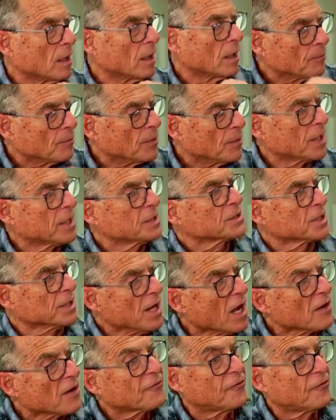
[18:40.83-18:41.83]
But it's
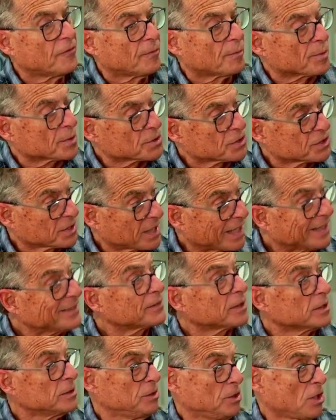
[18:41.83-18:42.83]
enough
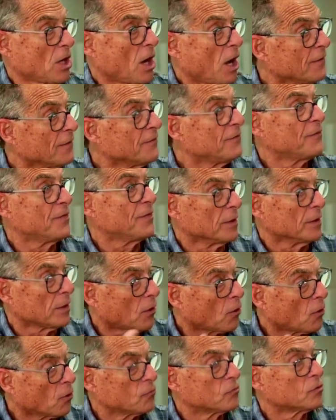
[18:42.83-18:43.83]
percentage of the
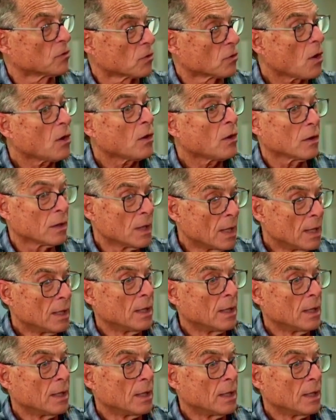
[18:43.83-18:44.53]
overall